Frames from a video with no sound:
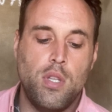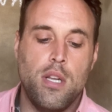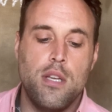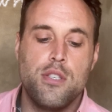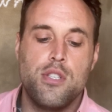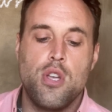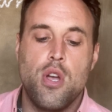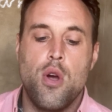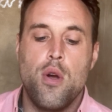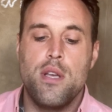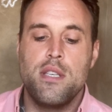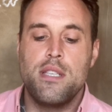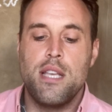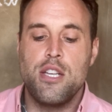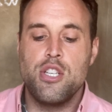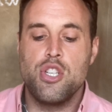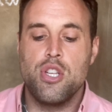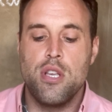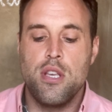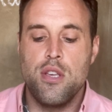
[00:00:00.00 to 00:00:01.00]
So
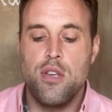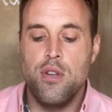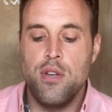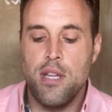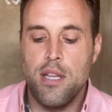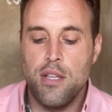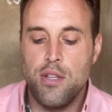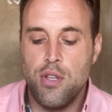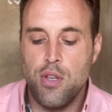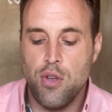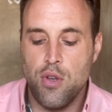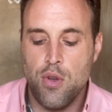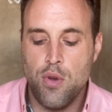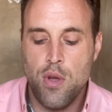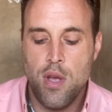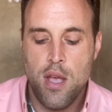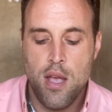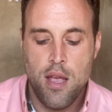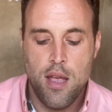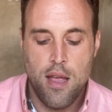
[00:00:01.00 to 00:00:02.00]
essentially you need to
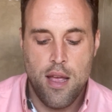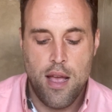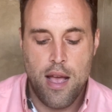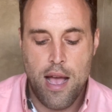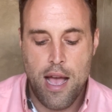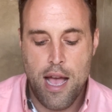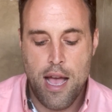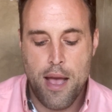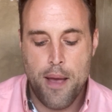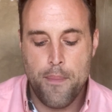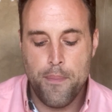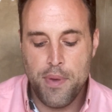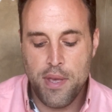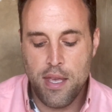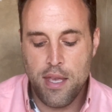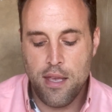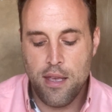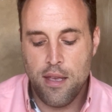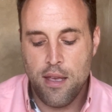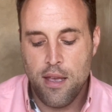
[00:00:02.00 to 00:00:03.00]

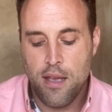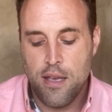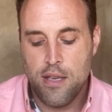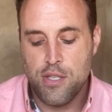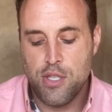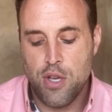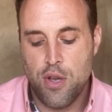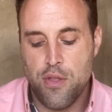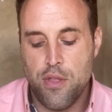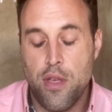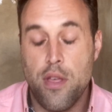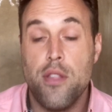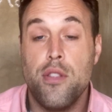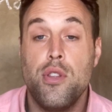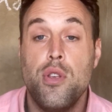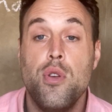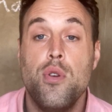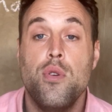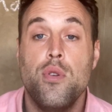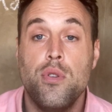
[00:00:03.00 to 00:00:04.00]

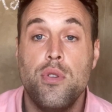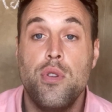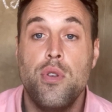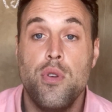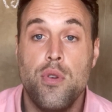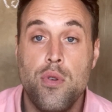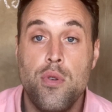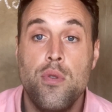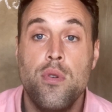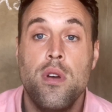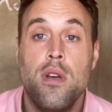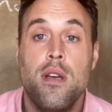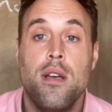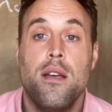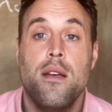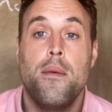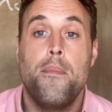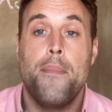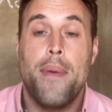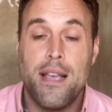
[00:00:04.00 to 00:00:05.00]
to
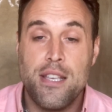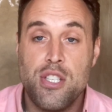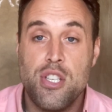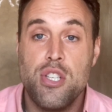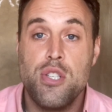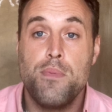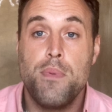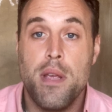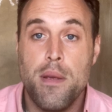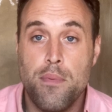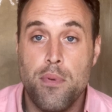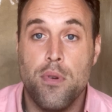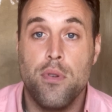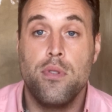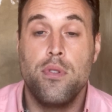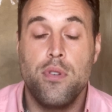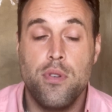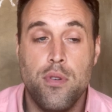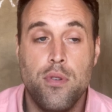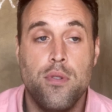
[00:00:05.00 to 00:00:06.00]
message people,
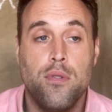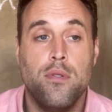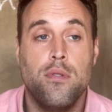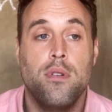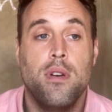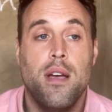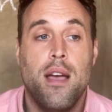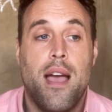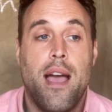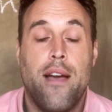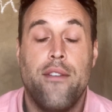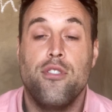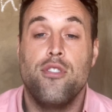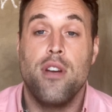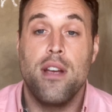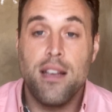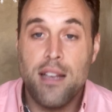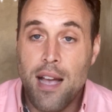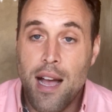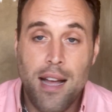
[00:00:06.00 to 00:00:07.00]
to have
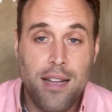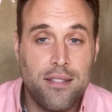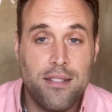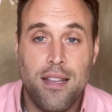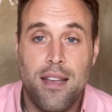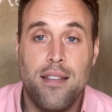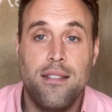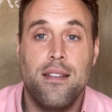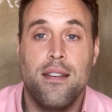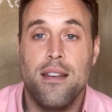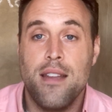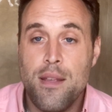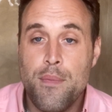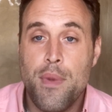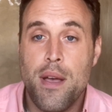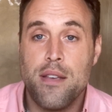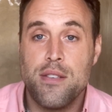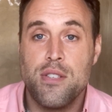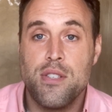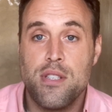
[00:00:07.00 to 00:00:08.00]
great content and
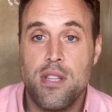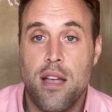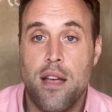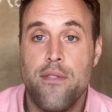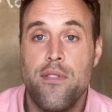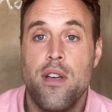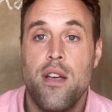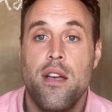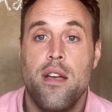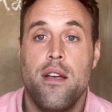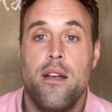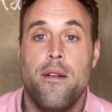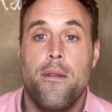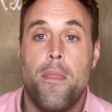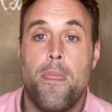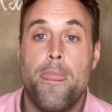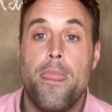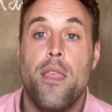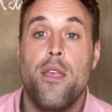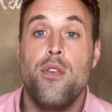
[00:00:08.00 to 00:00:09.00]
emails and stuff,
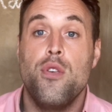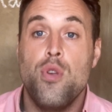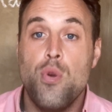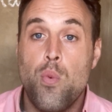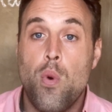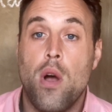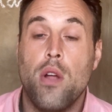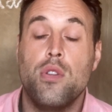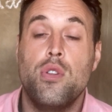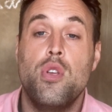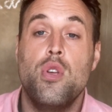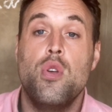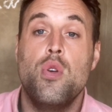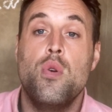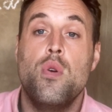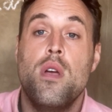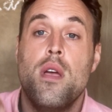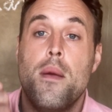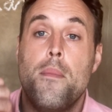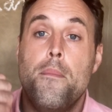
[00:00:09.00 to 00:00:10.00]
you want
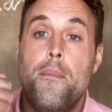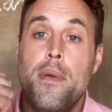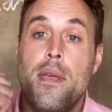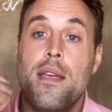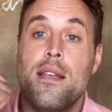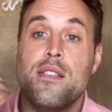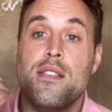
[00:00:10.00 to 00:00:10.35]
to be